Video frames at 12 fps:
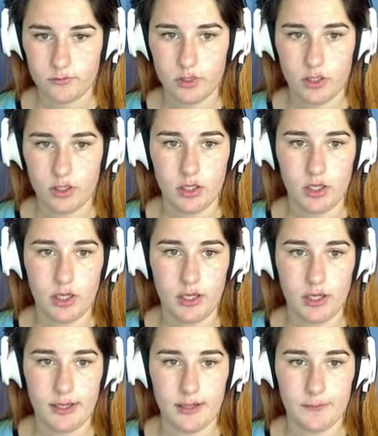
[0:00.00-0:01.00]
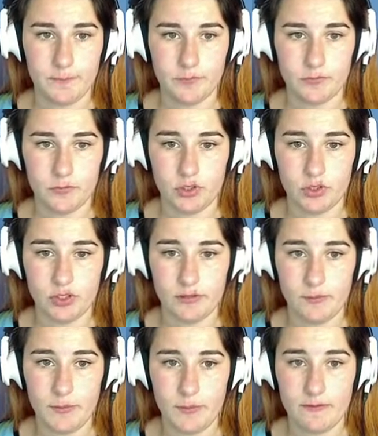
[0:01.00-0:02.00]
Um, you're gonna be
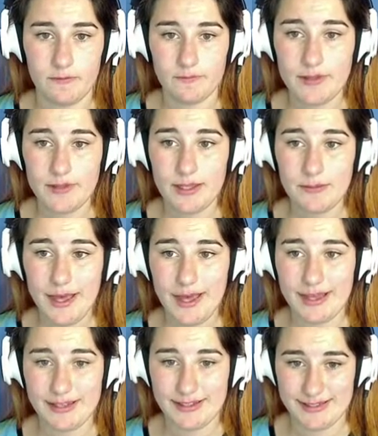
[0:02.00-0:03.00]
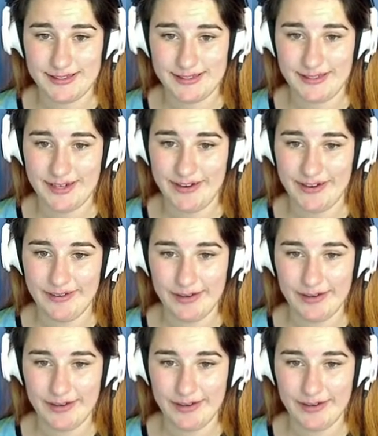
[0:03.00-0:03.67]
female in this scenario.